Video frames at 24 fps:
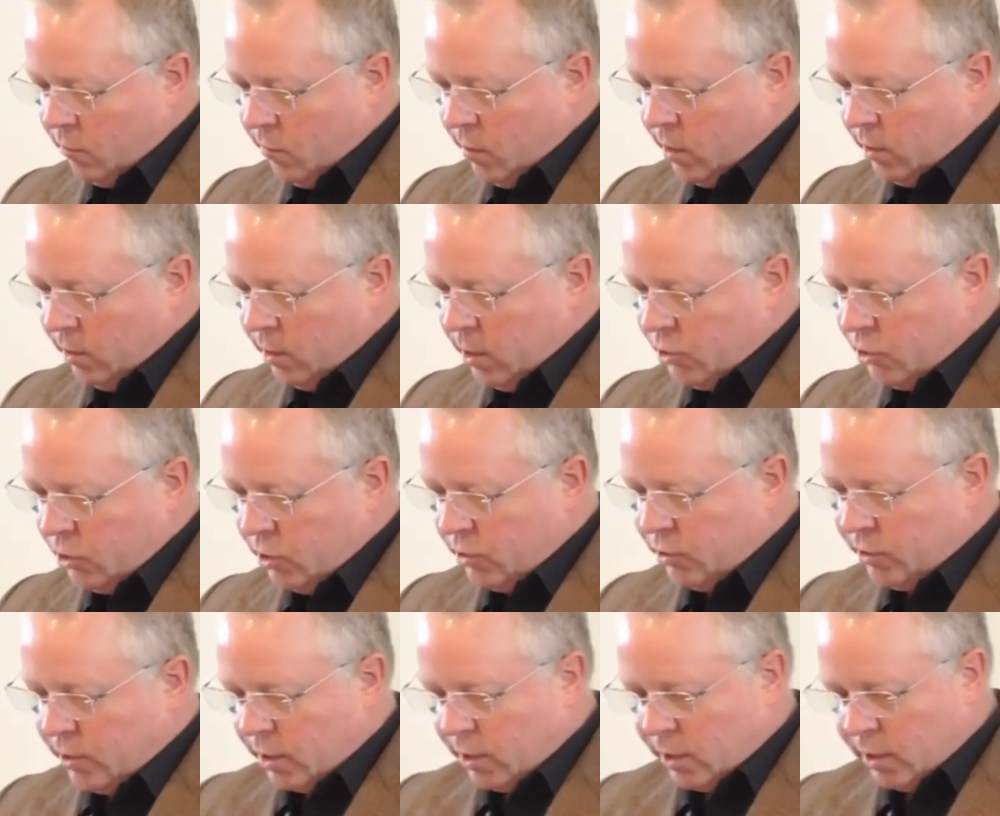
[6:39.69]

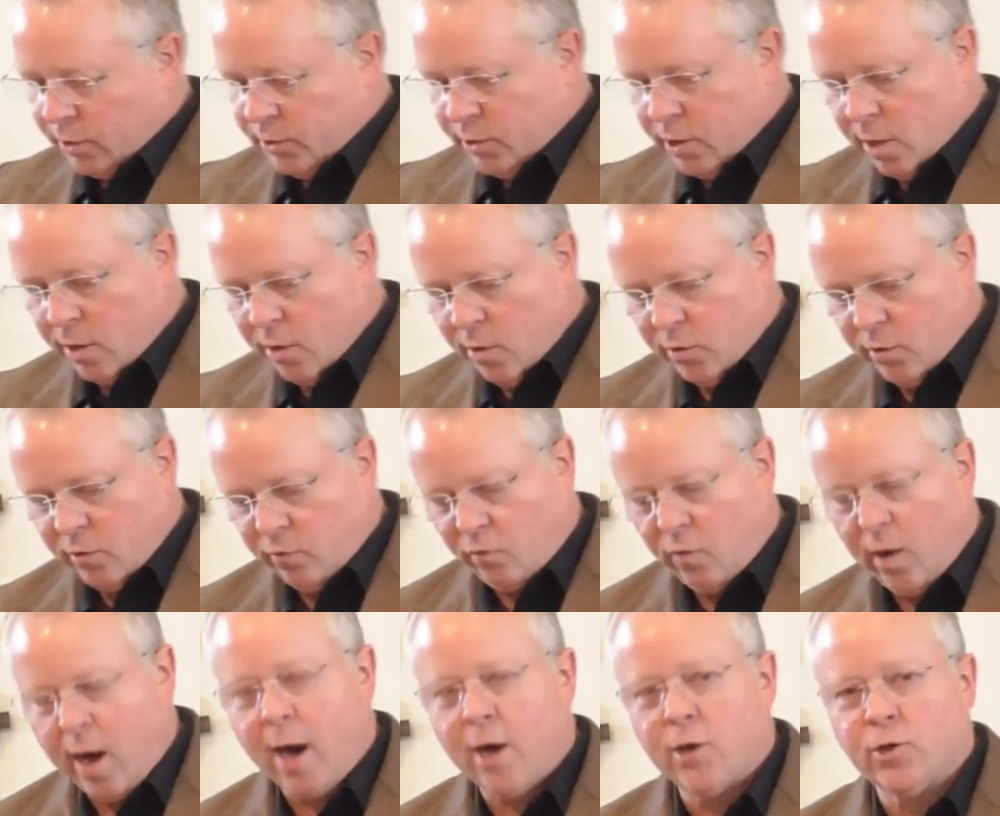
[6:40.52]
religions that continue to
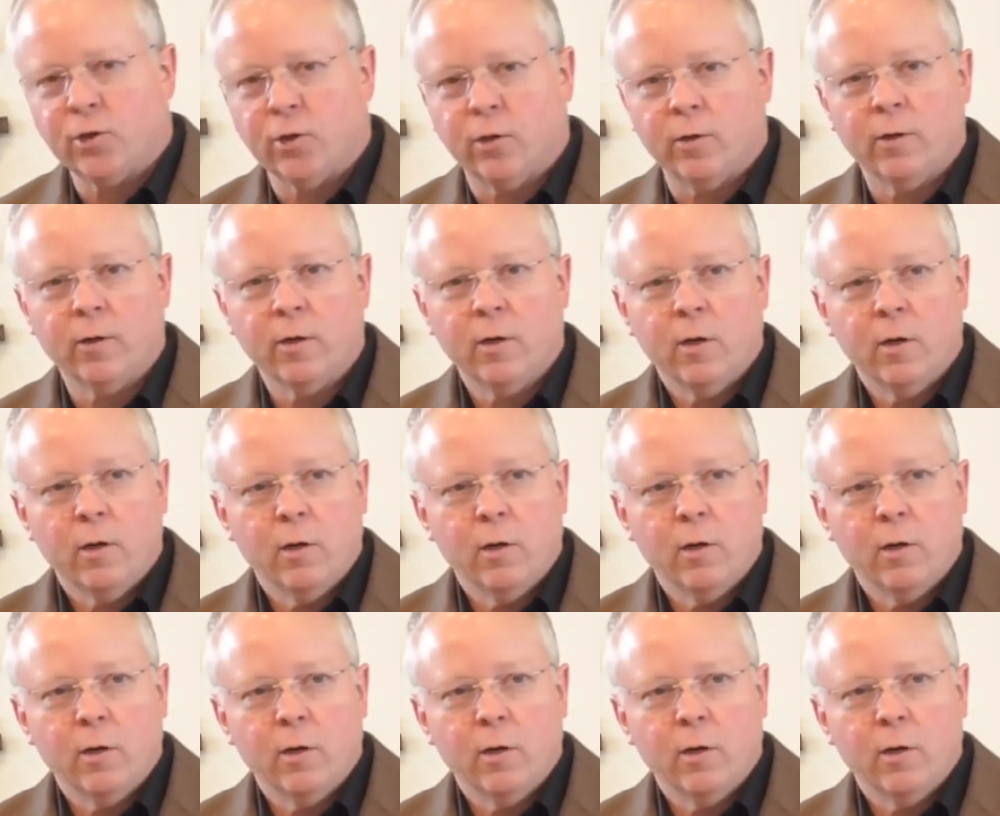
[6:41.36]
fracture,